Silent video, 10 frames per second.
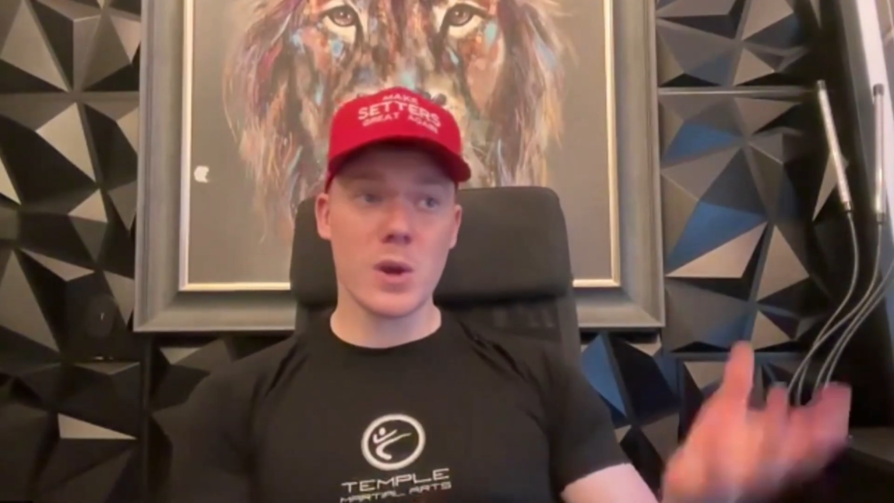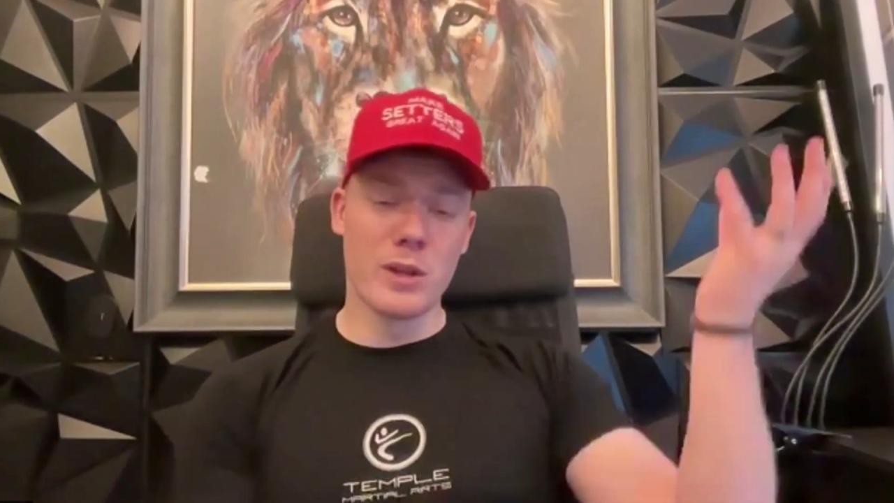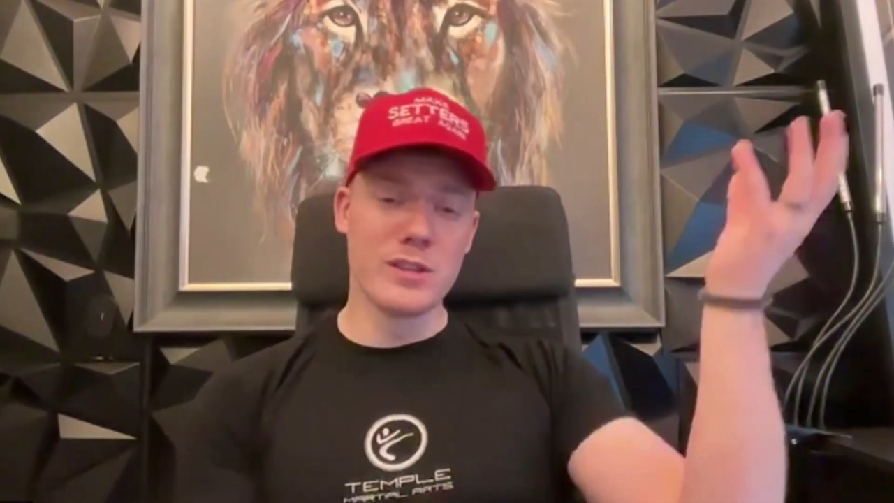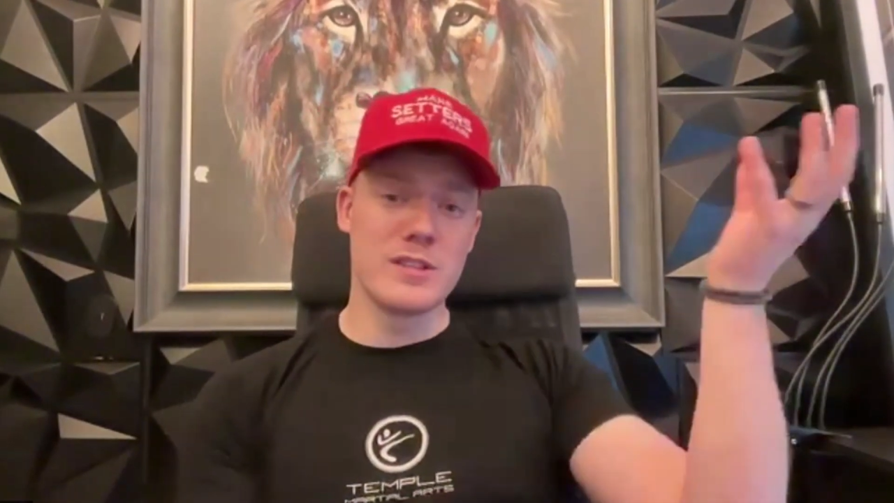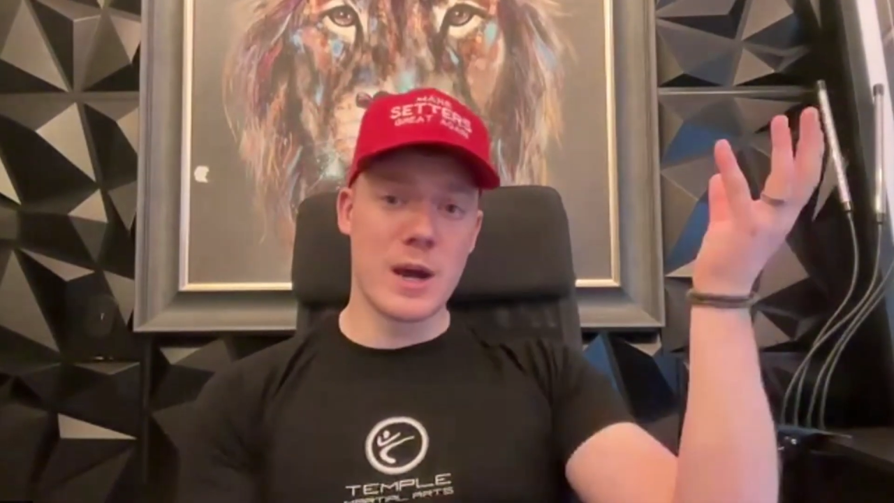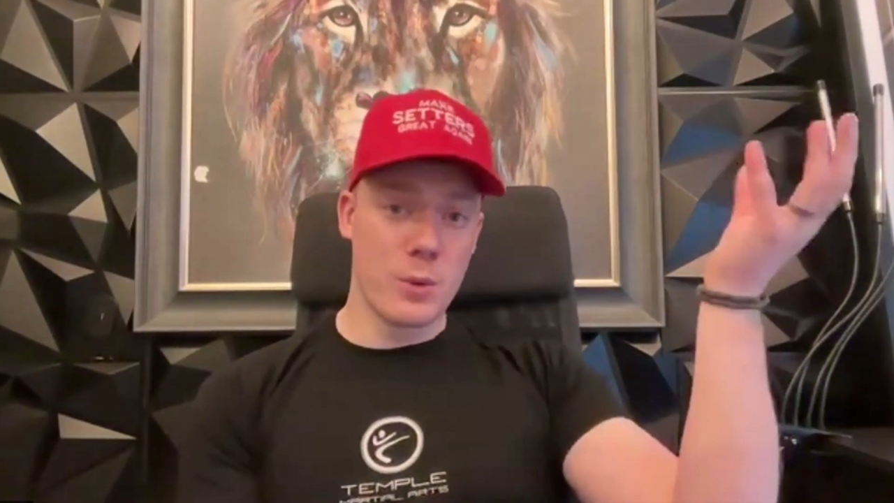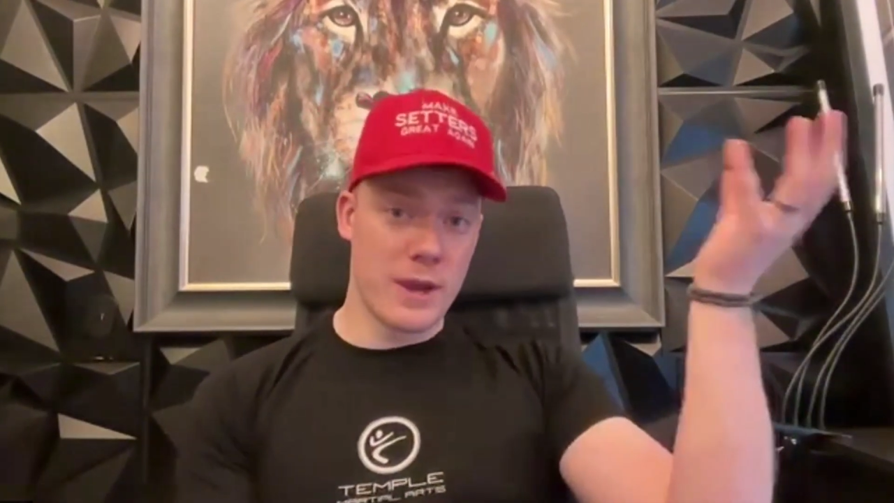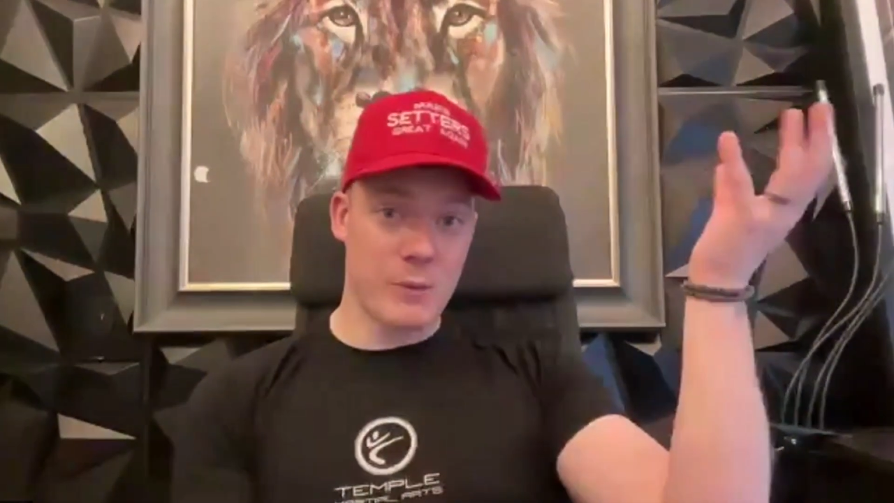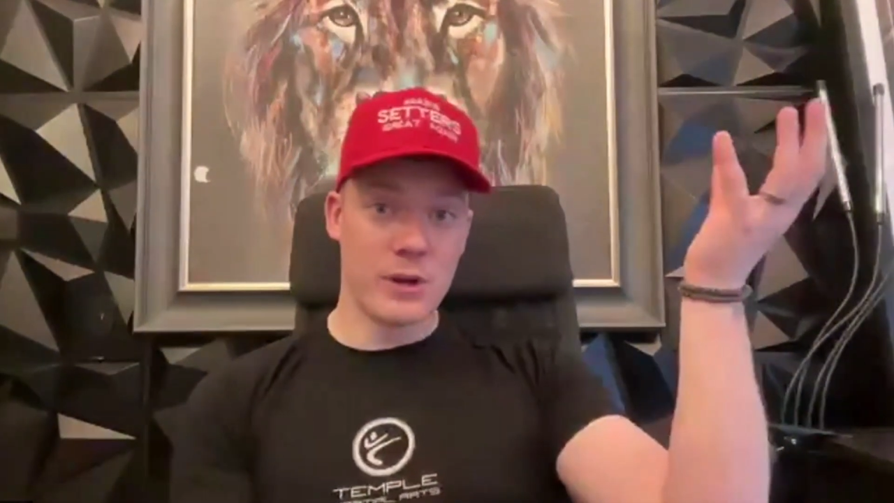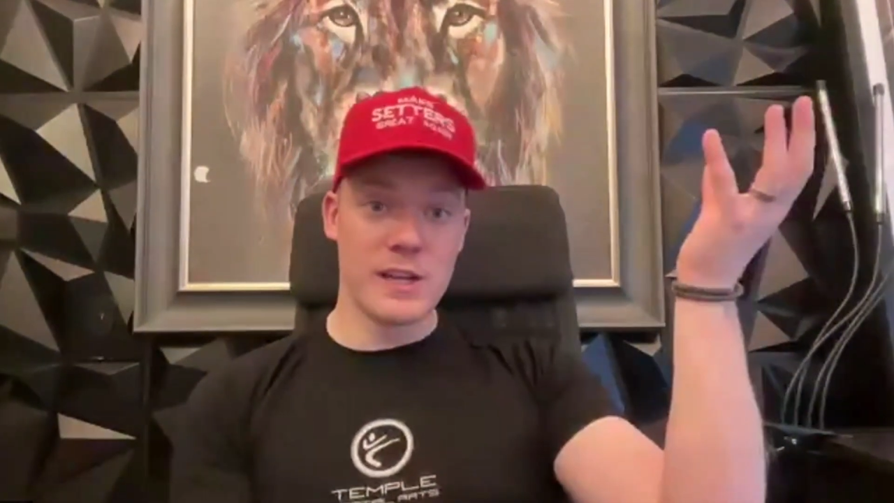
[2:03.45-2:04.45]
One stat will
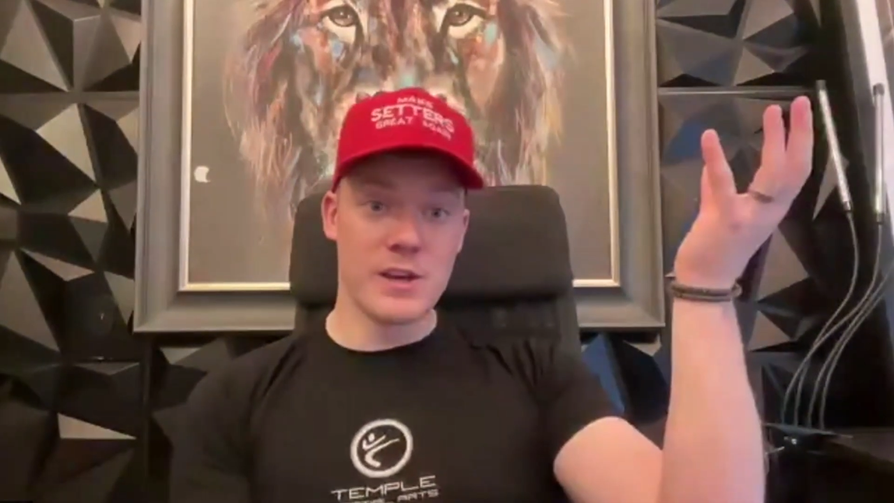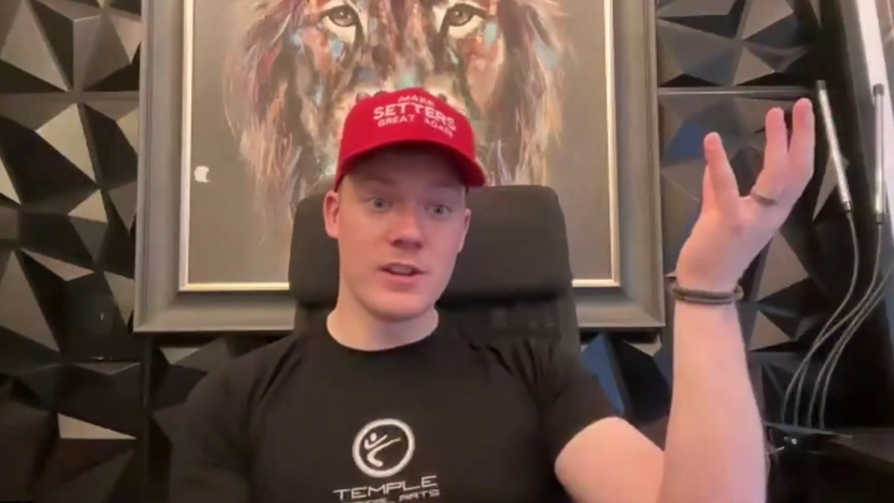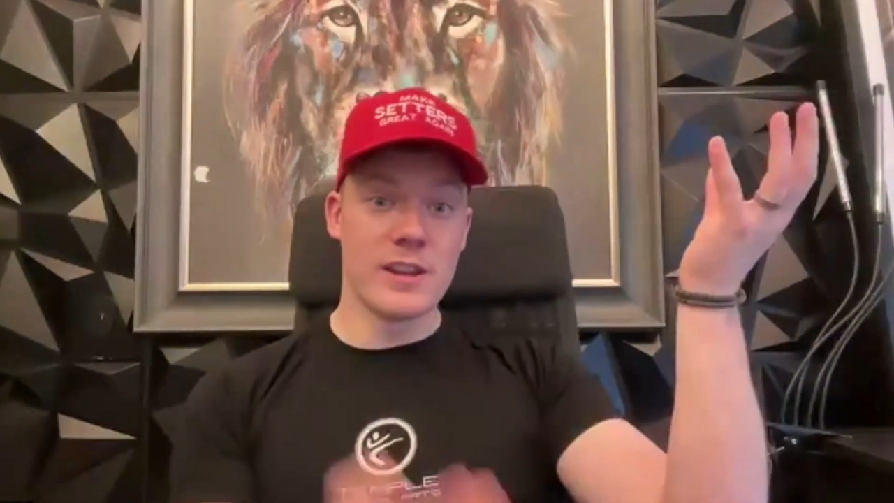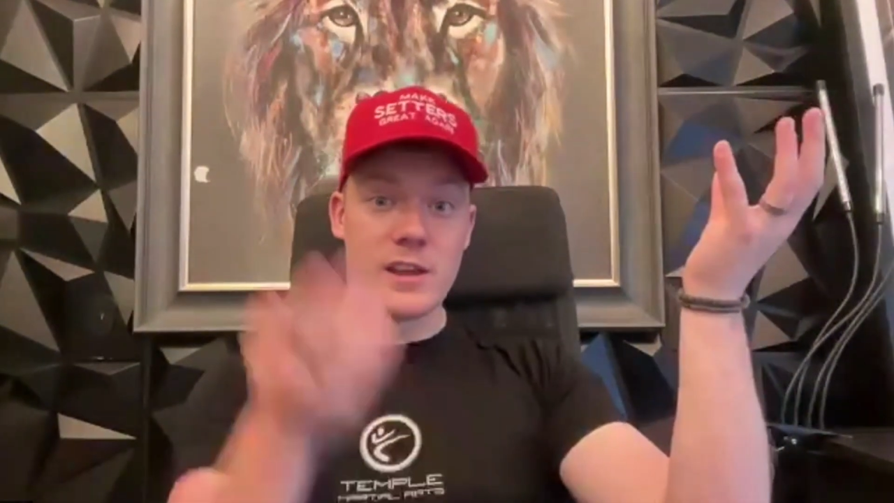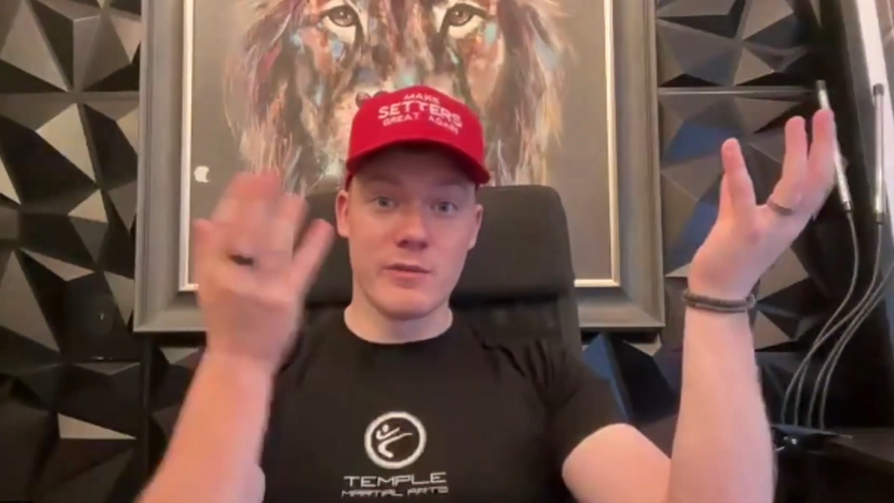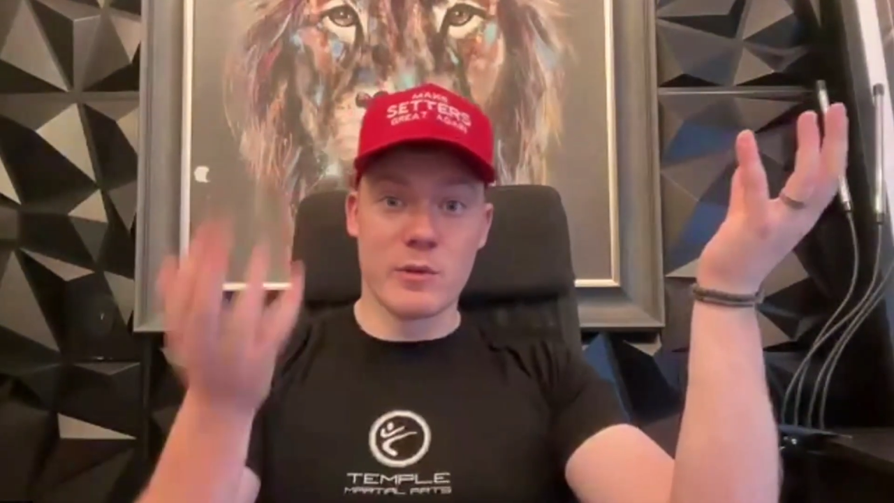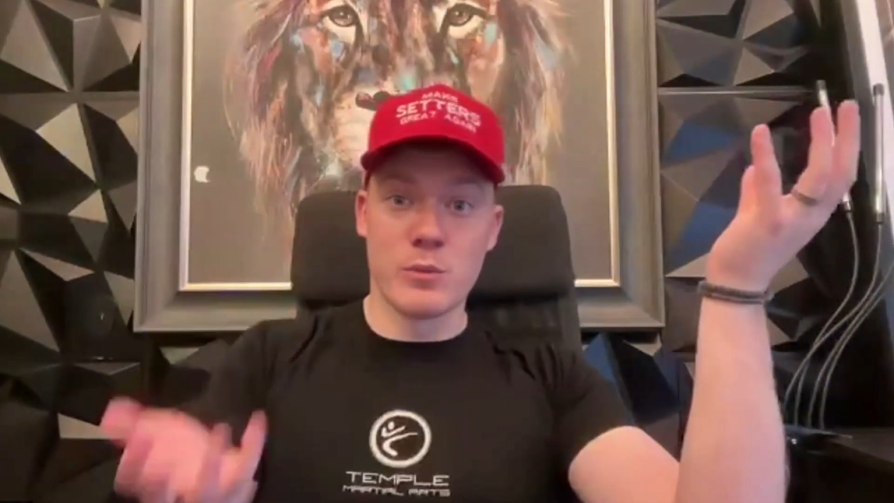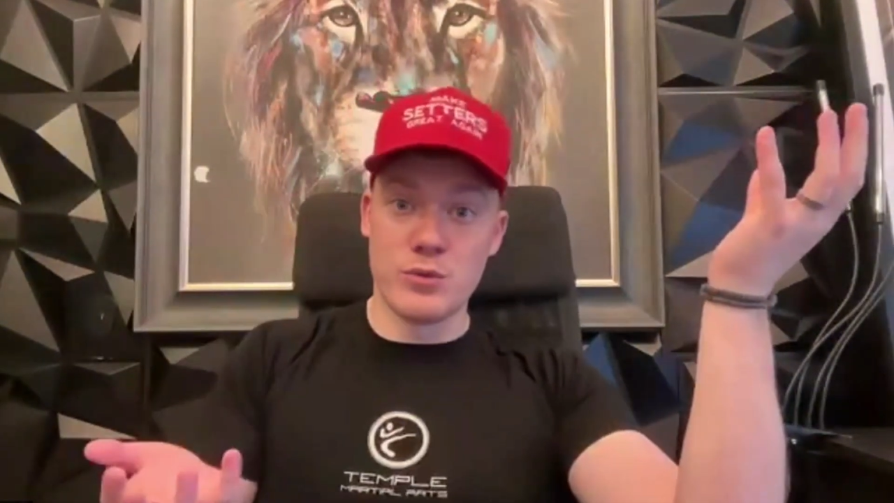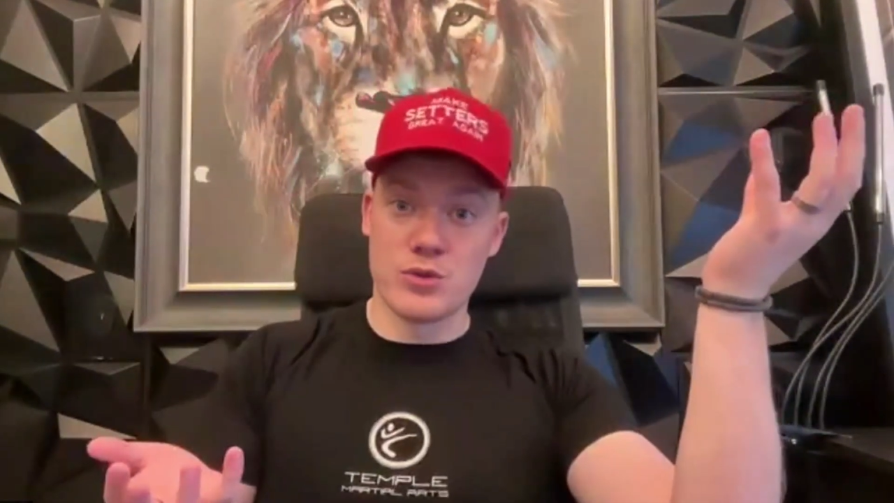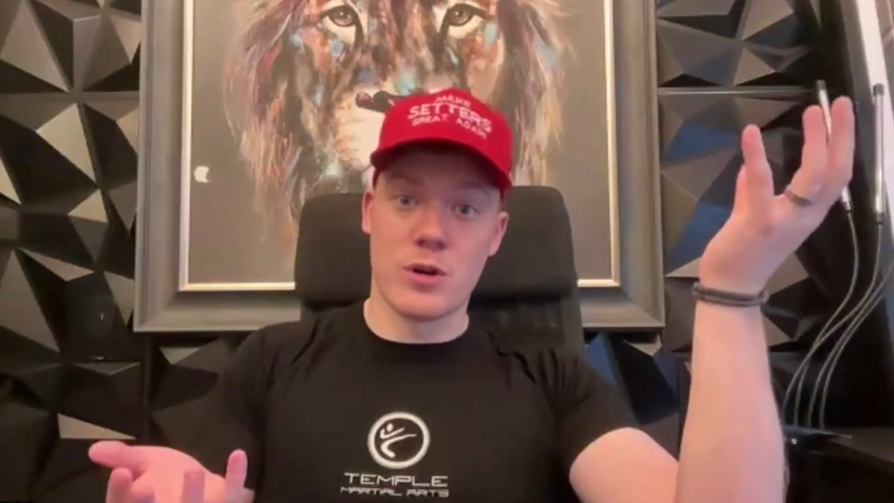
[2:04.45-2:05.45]
get really good and the other
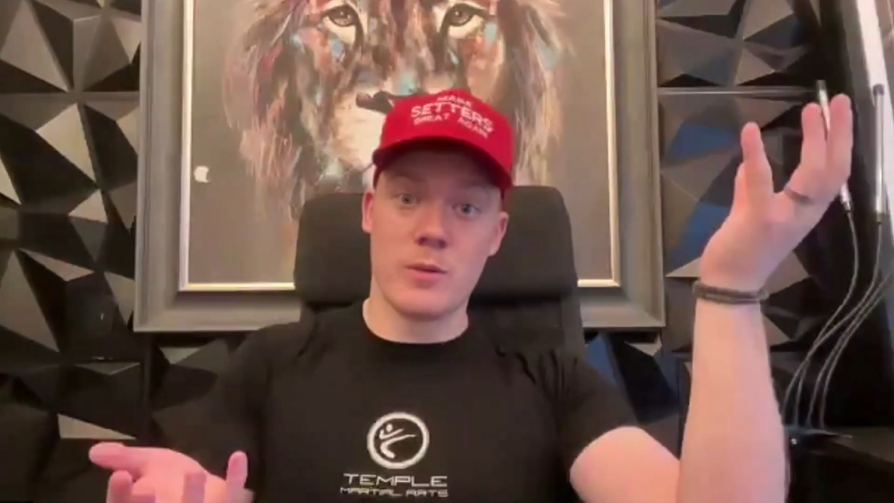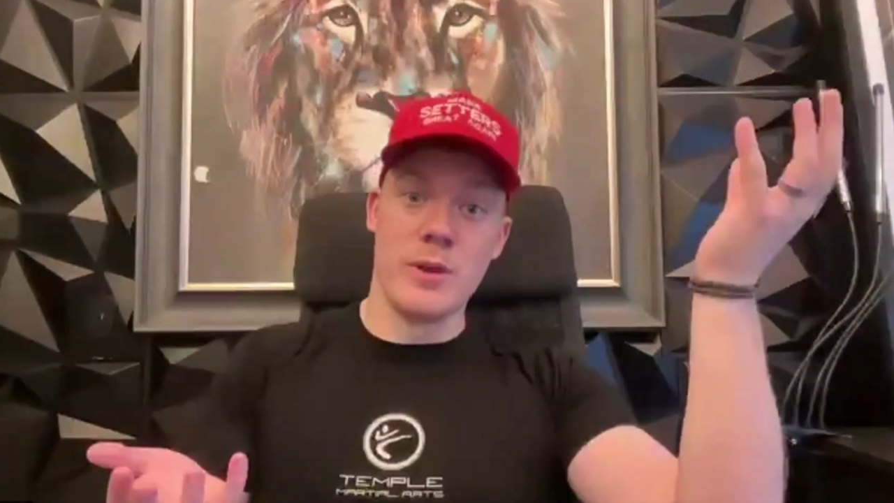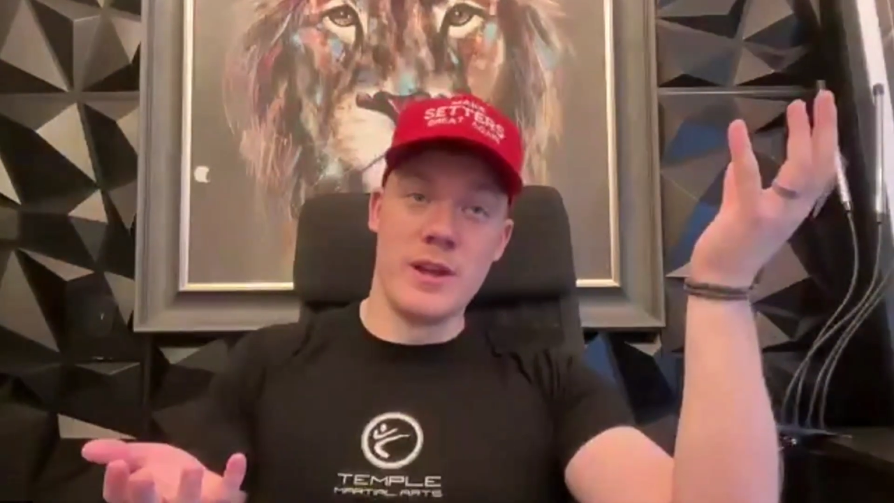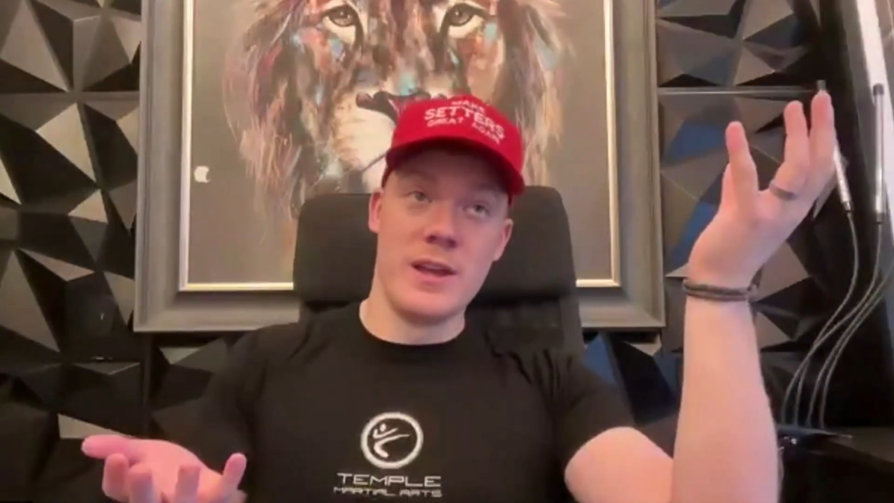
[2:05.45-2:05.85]
one will drop.